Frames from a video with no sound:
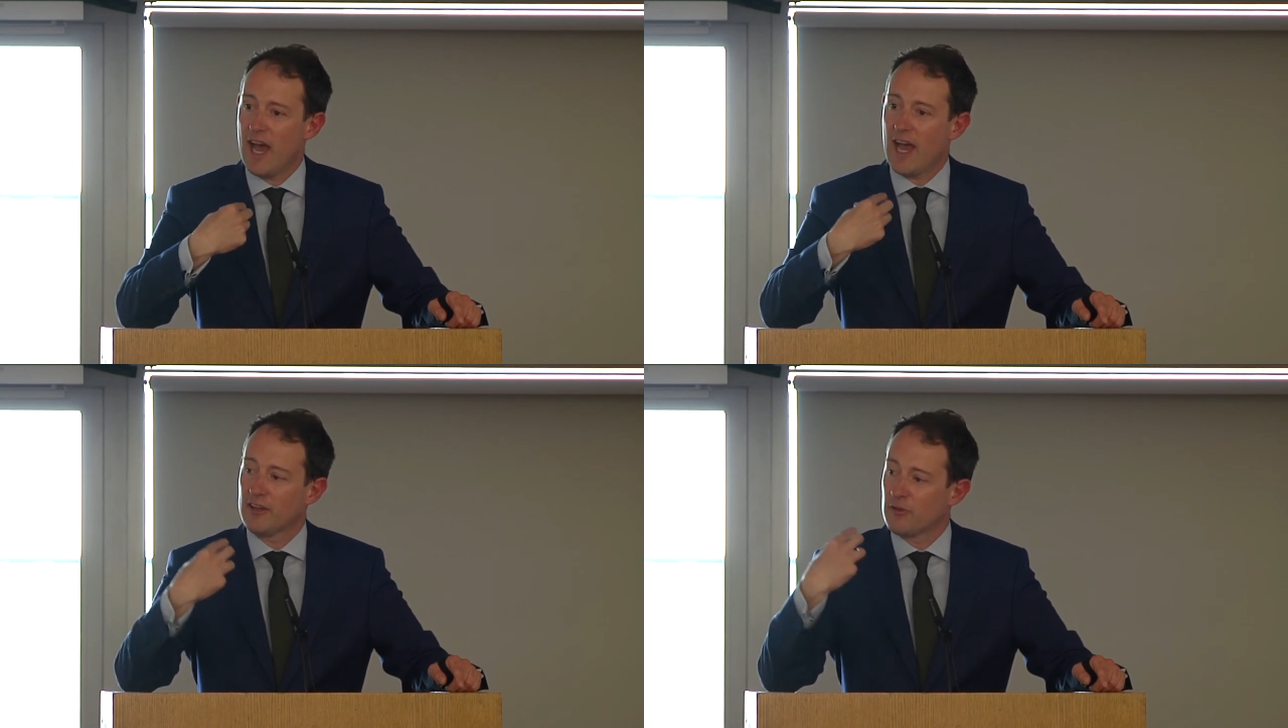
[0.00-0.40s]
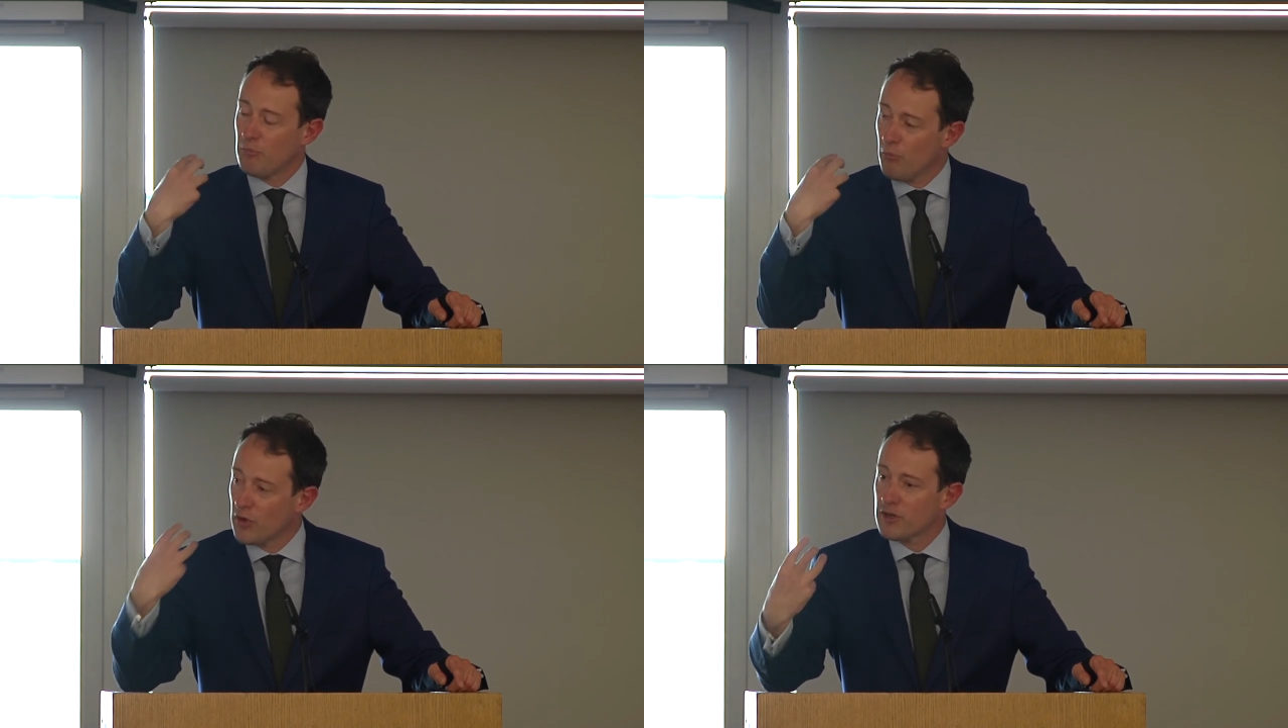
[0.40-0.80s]
and the
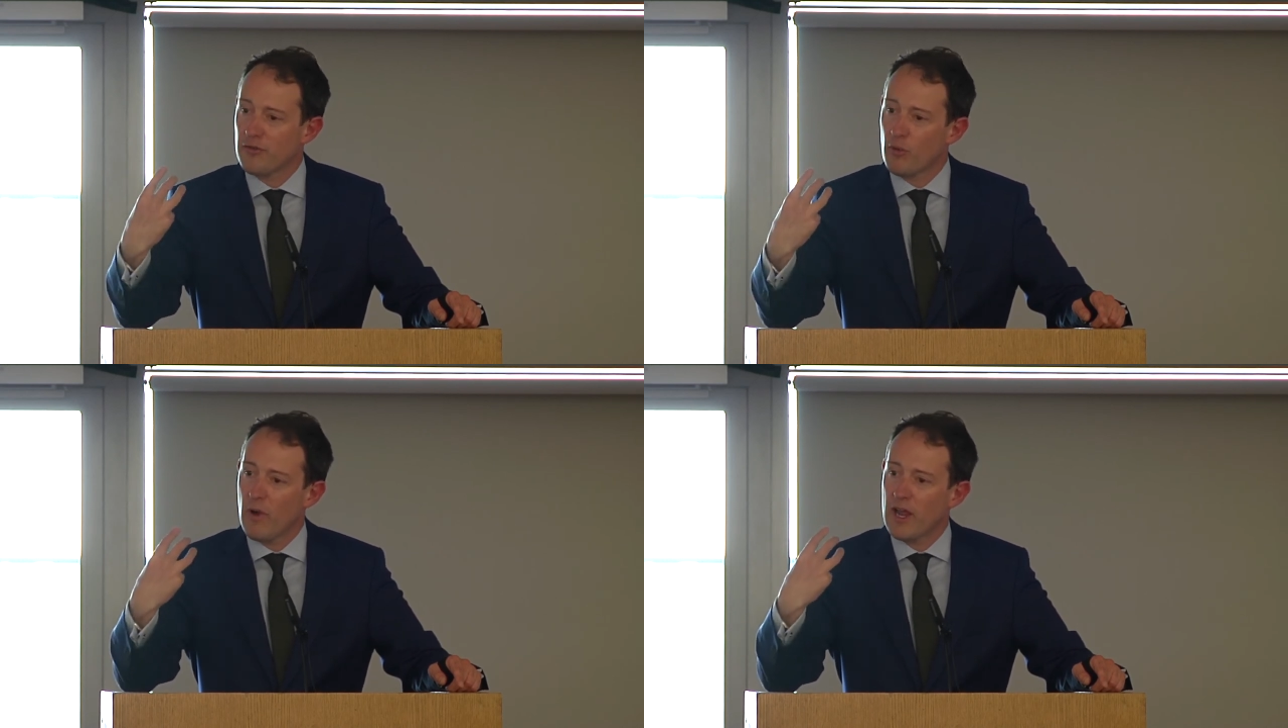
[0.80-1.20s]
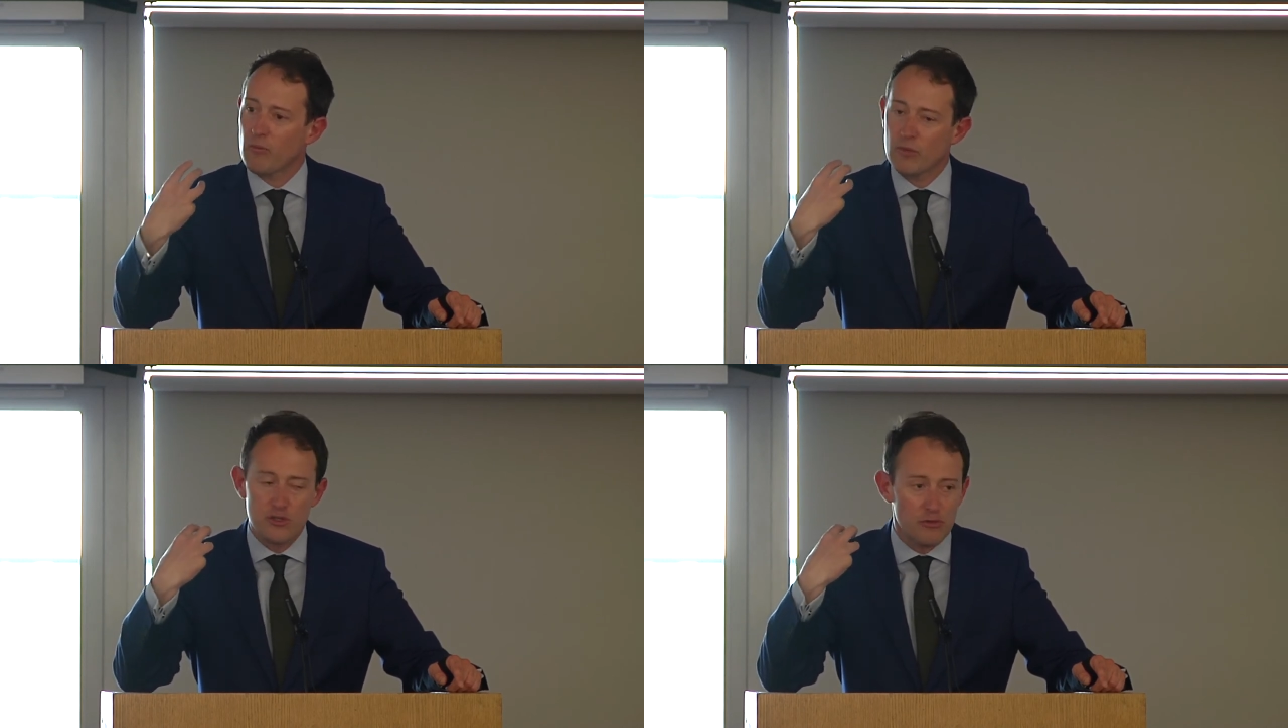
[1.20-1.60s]
wonderful way
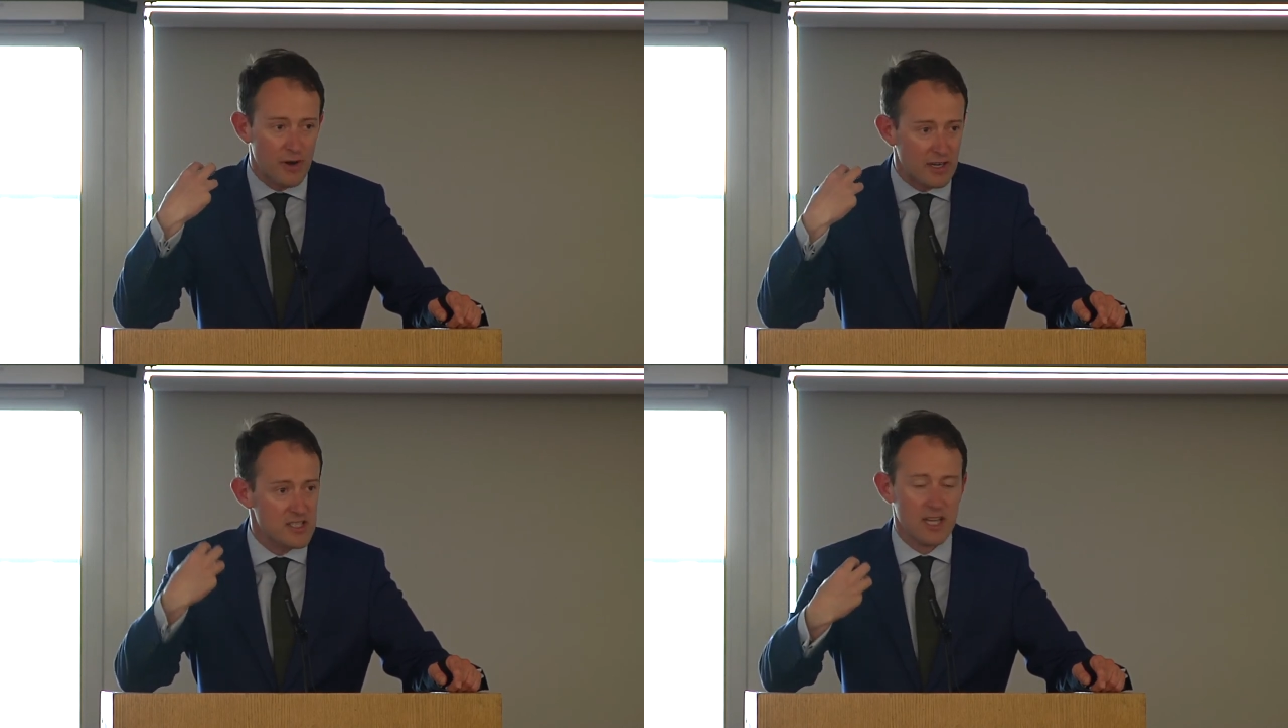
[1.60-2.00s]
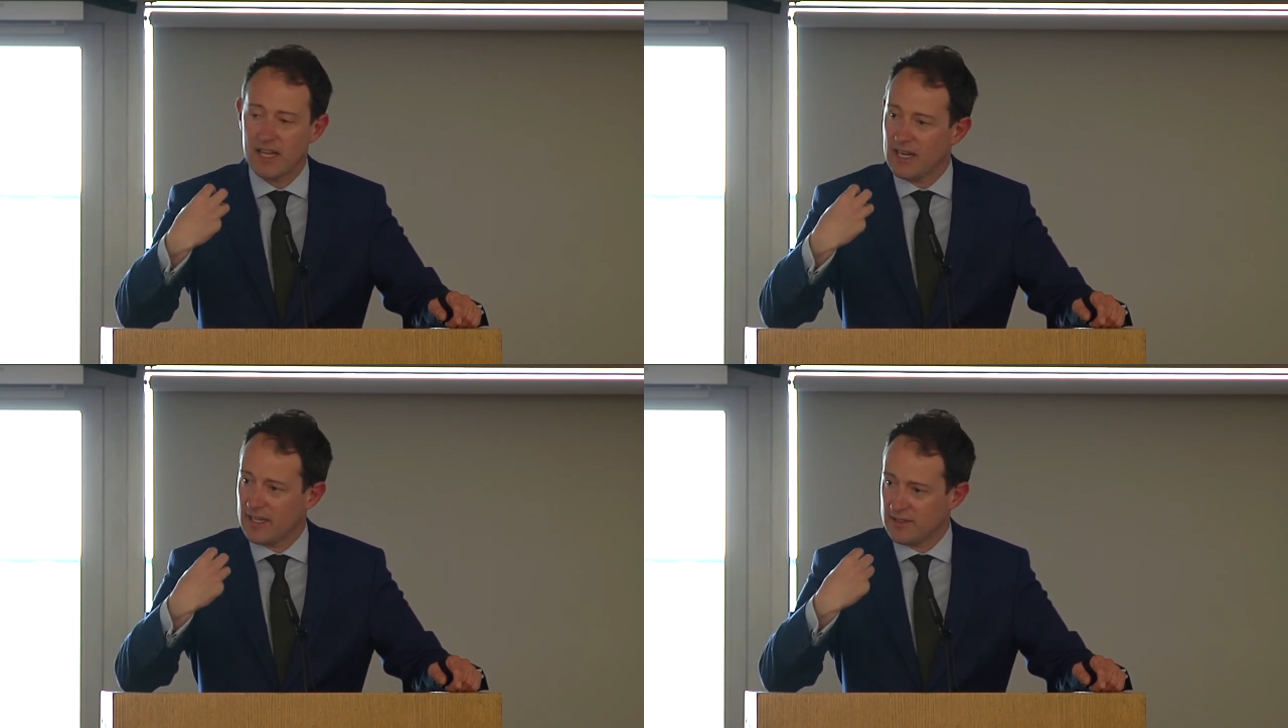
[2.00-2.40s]
in which you've
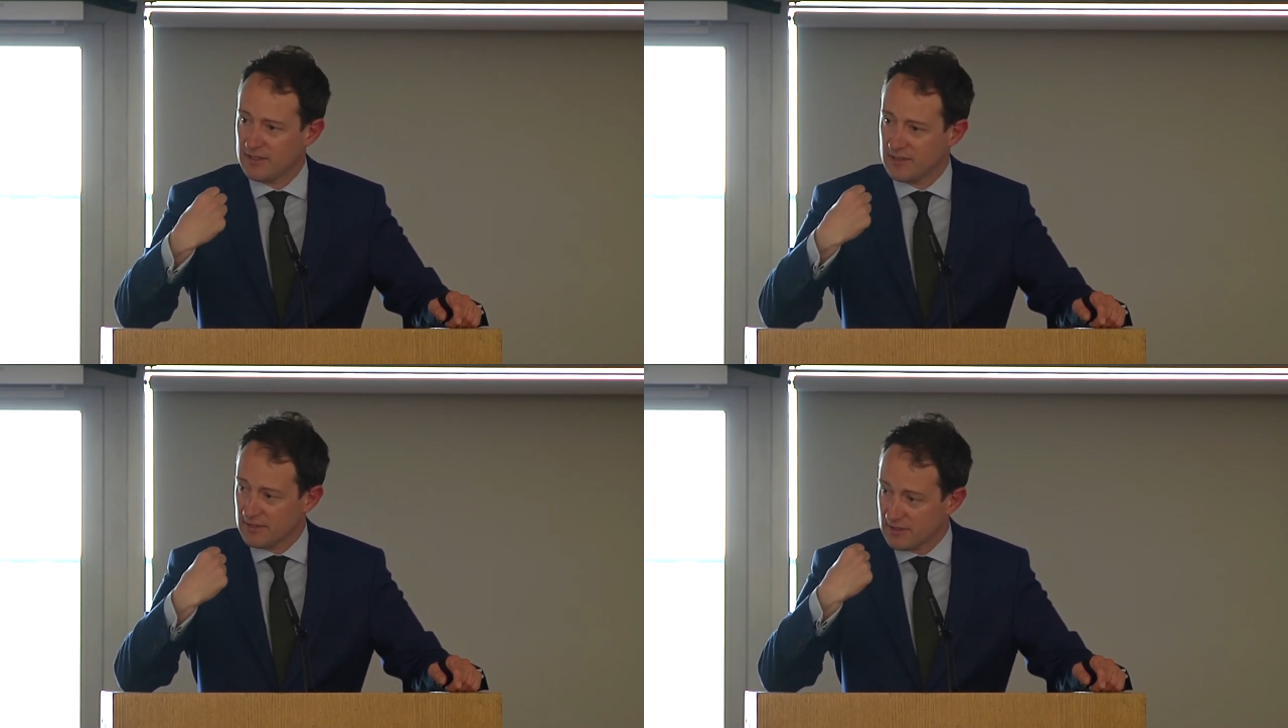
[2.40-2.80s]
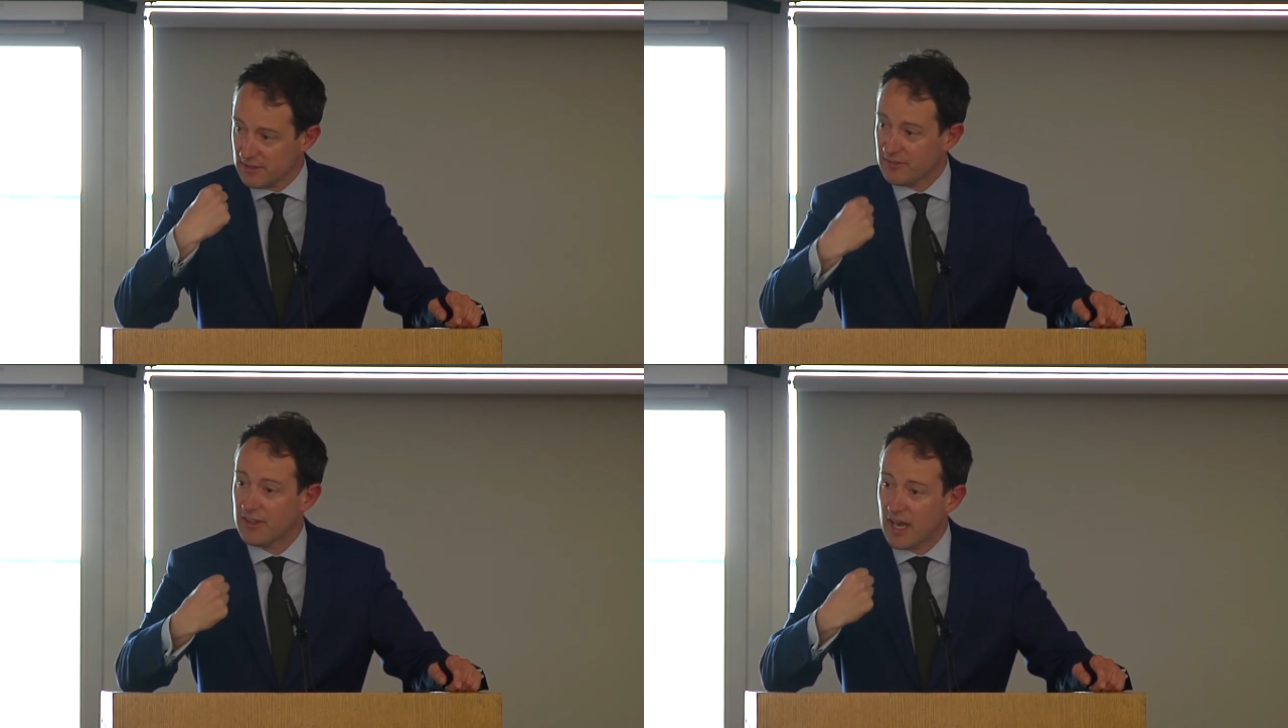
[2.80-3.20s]
articulated
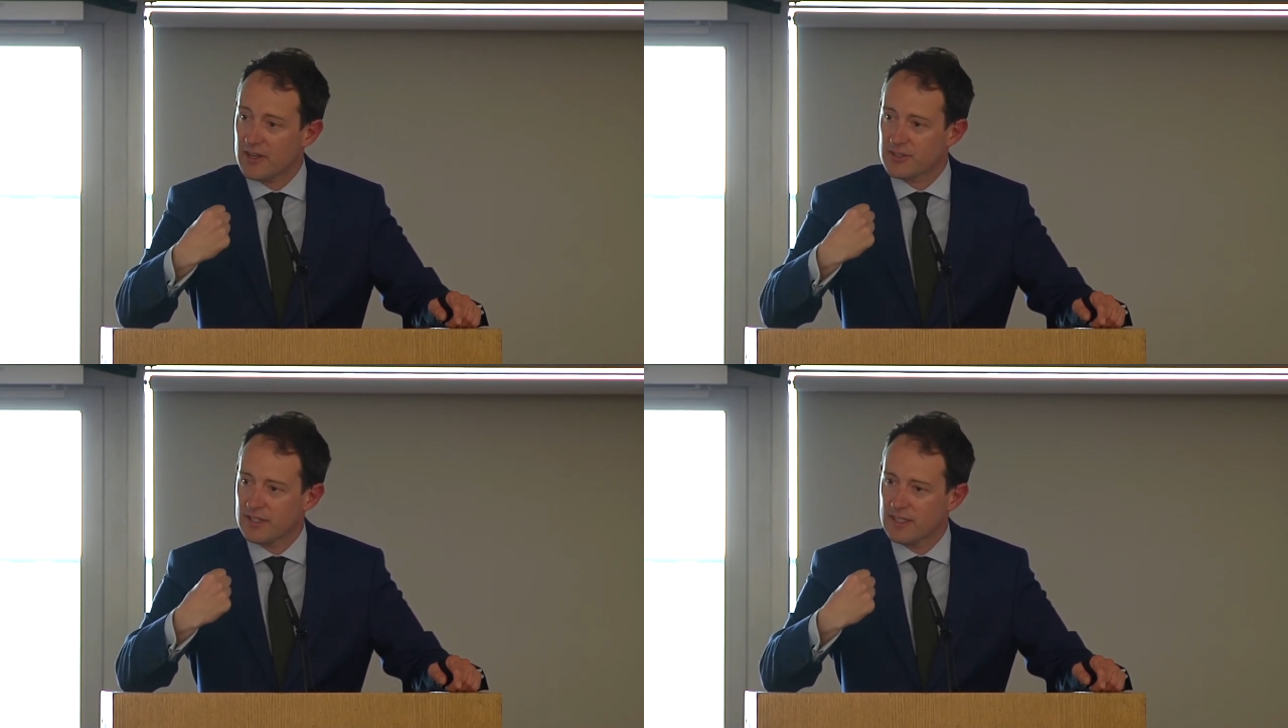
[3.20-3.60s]
that,